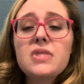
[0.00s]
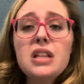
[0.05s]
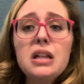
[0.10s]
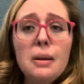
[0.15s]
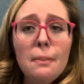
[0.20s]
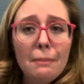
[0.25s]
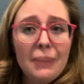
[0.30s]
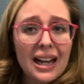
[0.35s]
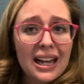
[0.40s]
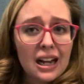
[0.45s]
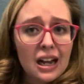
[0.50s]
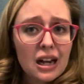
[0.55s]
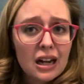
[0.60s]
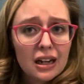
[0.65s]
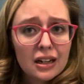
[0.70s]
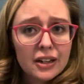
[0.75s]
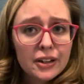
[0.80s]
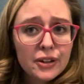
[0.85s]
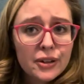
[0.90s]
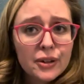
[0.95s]
by
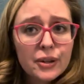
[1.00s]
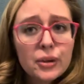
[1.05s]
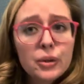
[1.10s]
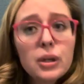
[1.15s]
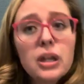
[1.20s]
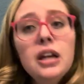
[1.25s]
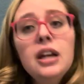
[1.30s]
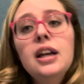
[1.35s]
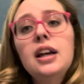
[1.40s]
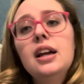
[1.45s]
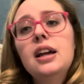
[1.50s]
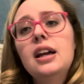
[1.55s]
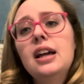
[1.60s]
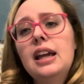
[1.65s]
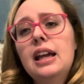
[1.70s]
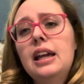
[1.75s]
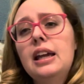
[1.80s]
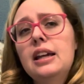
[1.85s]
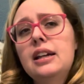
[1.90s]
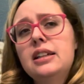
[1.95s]
audio
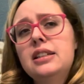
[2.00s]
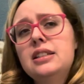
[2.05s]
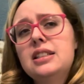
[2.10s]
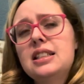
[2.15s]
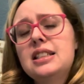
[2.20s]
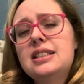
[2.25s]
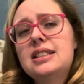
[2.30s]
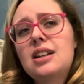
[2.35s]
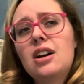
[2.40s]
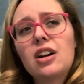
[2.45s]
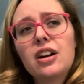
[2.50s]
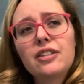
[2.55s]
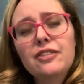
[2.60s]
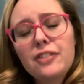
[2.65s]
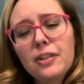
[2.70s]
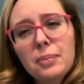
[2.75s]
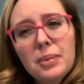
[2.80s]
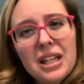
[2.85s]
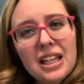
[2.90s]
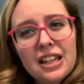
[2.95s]
and it's hard
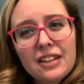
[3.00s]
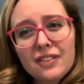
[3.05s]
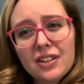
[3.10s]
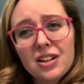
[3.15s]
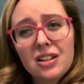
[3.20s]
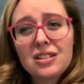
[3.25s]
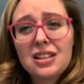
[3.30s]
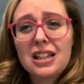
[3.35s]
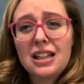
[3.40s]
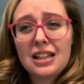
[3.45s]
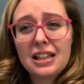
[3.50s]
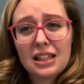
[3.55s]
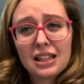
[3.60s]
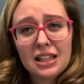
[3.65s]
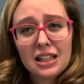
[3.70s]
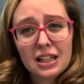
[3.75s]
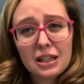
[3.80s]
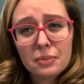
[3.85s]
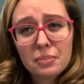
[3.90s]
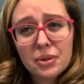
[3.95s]
for me even on like
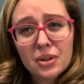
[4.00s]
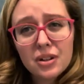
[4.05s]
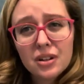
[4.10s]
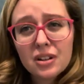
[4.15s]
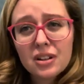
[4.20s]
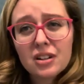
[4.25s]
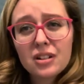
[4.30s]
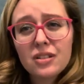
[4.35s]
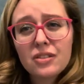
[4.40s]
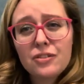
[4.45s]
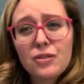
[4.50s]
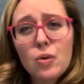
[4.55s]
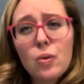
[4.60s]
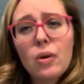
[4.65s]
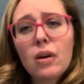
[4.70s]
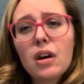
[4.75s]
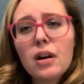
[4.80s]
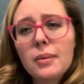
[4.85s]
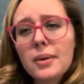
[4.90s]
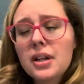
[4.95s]
ebook
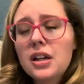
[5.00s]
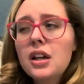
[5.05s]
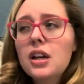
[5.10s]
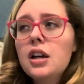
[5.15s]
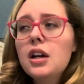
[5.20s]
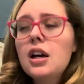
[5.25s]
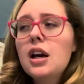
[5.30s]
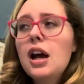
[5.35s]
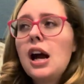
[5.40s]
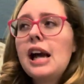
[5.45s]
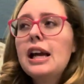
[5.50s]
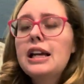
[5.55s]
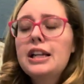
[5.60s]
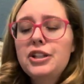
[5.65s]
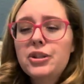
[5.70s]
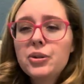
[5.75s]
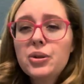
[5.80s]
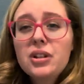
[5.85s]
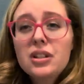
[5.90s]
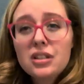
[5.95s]
form. I can
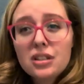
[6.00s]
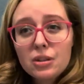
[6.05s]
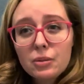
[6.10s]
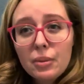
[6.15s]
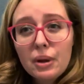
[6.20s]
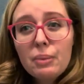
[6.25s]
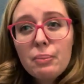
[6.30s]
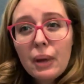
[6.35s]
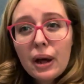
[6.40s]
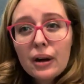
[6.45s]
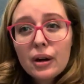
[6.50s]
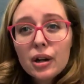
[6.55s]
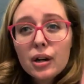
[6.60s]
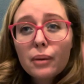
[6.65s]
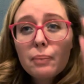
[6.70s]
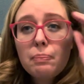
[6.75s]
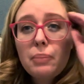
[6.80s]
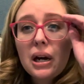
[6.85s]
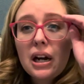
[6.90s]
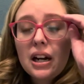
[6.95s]
do it a little bit
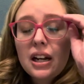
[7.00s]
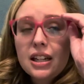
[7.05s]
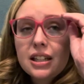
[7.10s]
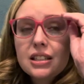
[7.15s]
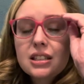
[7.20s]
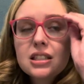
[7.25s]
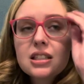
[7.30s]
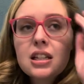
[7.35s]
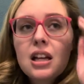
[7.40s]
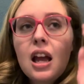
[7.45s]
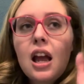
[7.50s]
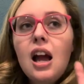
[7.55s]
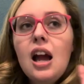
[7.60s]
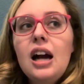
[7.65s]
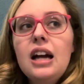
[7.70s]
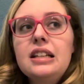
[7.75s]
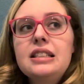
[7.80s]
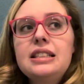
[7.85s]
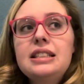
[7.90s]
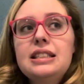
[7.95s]
better, but
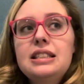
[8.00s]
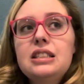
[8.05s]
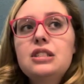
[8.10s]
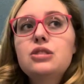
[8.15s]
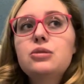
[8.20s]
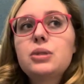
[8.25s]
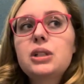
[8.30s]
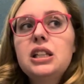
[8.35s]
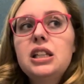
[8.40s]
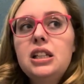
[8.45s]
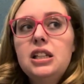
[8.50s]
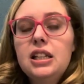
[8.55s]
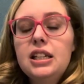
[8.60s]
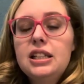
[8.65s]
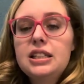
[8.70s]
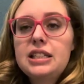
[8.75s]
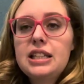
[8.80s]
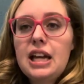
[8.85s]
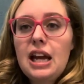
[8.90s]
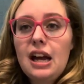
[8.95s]
I still really
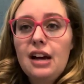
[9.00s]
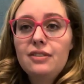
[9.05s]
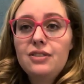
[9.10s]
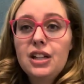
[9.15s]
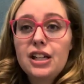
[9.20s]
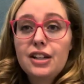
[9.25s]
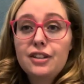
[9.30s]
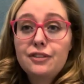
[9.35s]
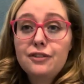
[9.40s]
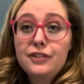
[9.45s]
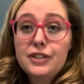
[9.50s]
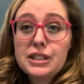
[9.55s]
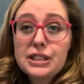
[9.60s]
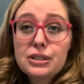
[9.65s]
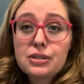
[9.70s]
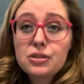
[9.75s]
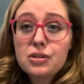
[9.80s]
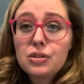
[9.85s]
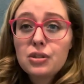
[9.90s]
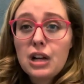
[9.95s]
like to have like a
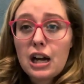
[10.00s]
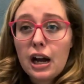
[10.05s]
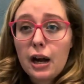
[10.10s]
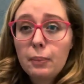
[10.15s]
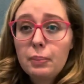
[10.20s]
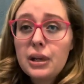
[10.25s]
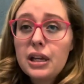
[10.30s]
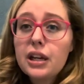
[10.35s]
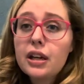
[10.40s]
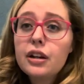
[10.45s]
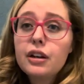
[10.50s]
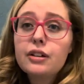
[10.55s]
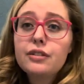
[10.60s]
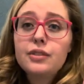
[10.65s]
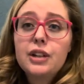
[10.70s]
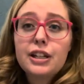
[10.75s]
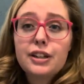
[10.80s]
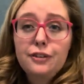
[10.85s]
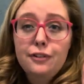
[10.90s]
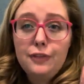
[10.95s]
physical copy of
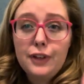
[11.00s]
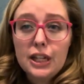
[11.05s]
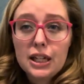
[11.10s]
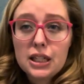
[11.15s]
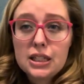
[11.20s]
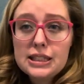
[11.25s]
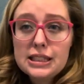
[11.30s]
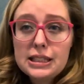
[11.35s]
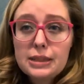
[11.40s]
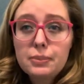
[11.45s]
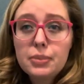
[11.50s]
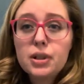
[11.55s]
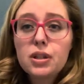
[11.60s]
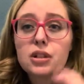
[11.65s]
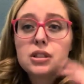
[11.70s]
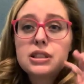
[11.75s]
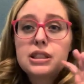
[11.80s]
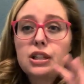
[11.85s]
like fantasy books